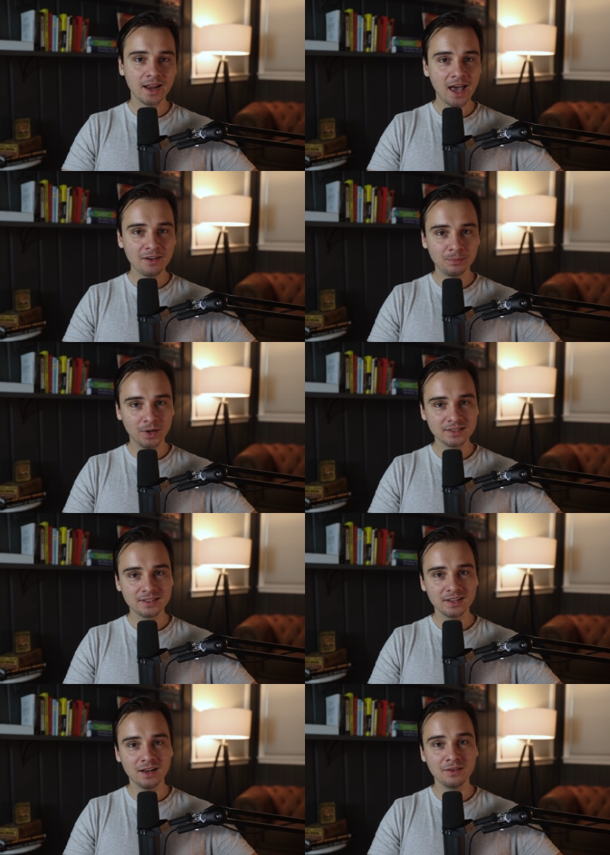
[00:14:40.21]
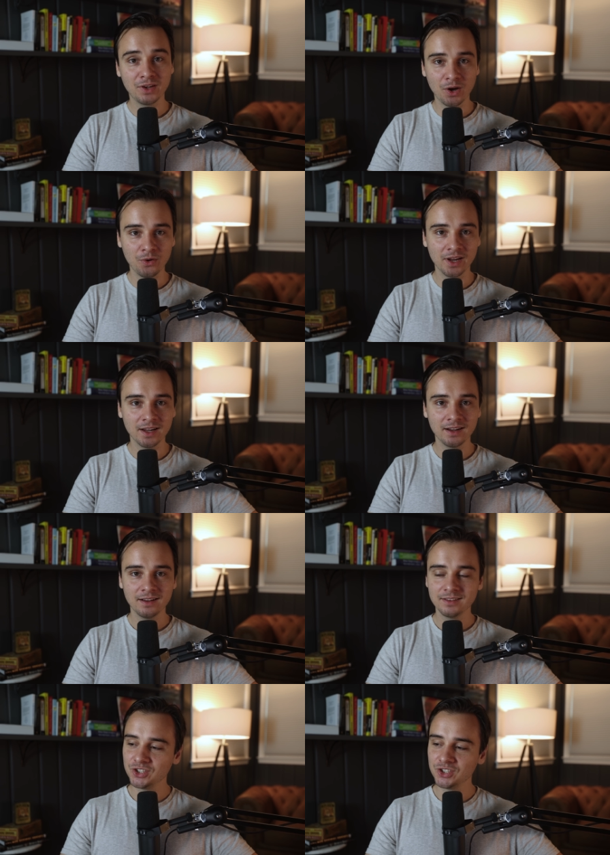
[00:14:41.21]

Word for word: and a half months of coding,